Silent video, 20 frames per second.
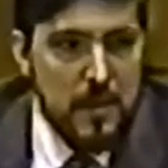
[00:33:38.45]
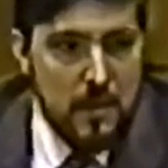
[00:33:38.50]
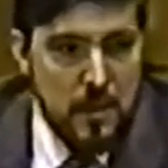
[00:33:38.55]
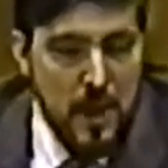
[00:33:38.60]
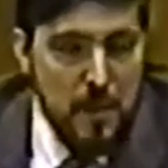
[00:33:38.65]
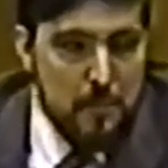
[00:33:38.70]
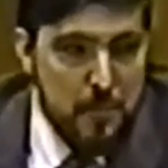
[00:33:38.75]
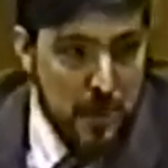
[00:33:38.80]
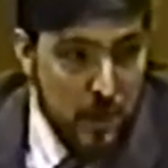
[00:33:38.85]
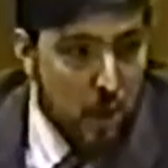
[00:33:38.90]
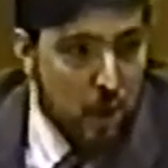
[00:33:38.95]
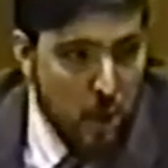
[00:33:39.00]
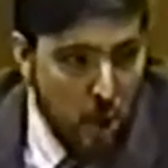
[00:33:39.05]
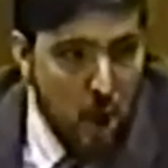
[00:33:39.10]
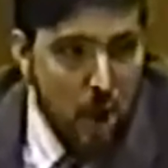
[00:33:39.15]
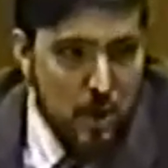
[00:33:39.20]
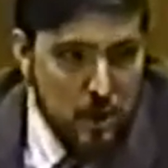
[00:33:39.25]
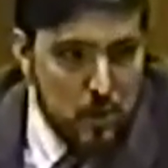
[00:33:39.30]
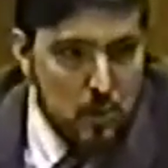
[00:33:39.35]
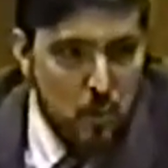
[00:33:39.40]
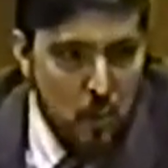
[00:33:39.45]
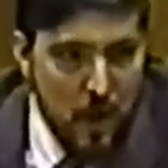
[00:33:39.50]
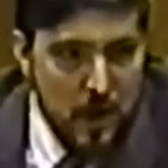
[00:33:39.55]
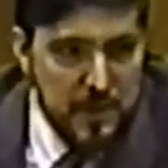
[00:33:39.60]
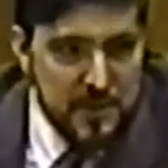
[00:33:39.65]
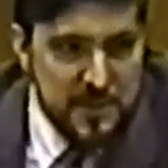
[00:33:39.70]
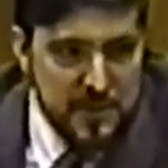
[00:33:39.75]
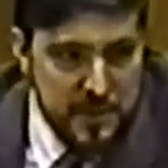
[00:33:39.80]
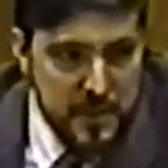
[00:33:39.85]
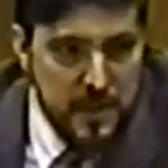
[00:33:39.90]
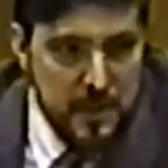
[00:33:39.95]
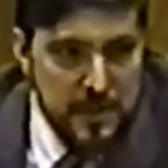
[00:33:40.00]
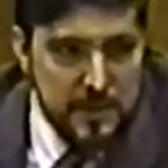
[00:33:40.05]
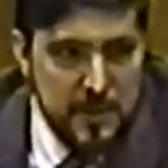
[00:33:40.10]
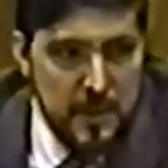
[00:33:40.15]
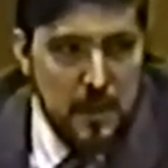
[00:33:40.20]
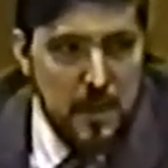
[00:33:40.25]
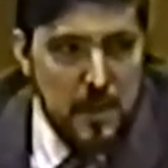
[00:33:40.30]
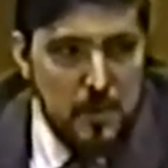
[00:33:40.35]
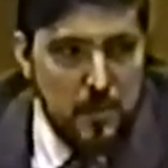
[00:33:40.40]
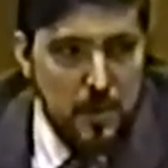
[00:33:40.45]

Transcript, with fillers: There have been longer ones since,